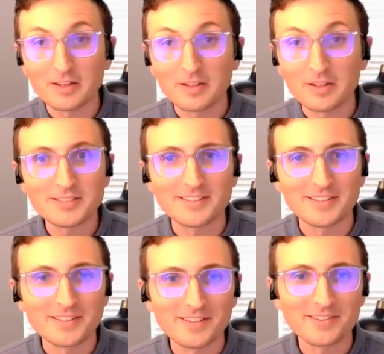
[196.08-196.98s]
us
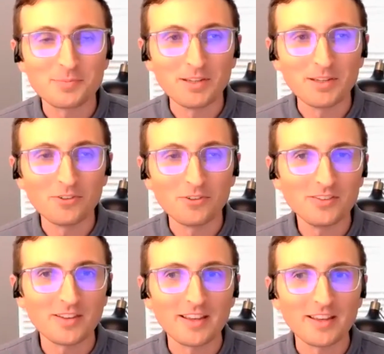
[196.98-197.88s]
as a
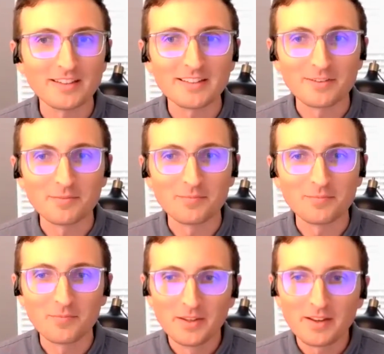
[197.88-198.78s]
species, and
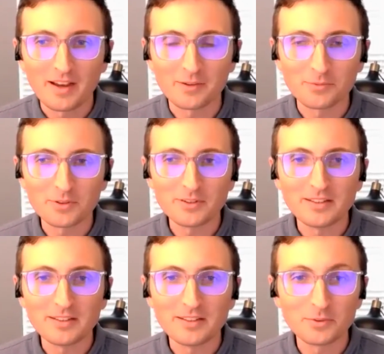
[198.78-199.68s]
I
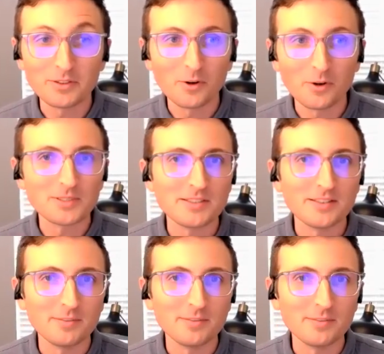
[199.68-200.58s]
really hope to
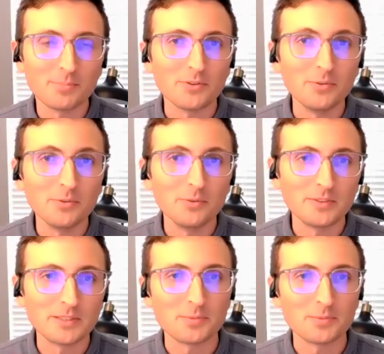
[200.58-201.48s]
see
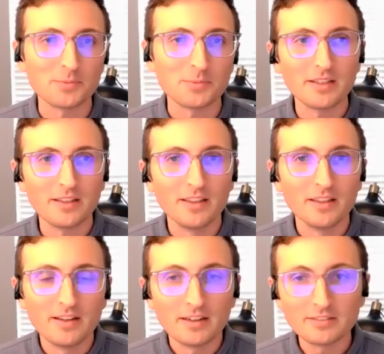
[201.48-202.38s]
Purdue display
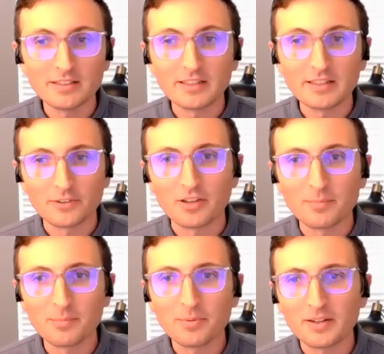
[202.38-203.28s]

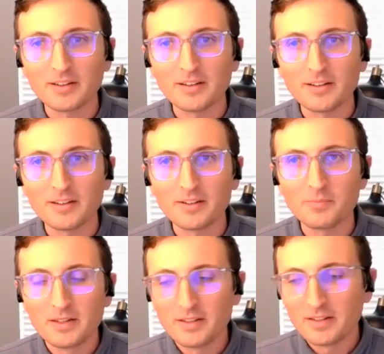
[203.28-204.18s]
leadership
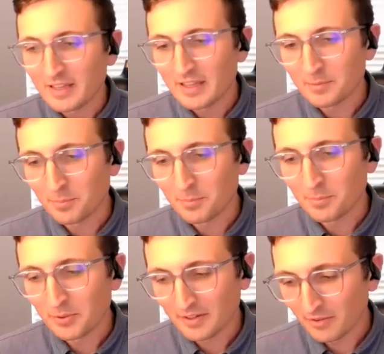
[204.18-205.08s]
and
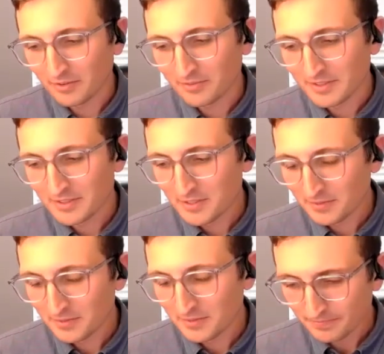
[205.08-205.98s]
put all of
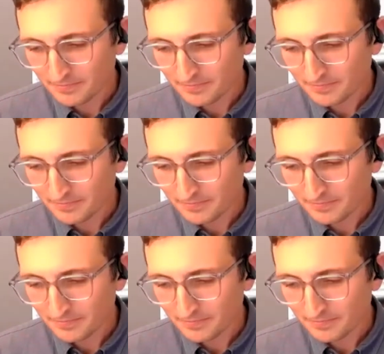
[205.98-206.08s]
its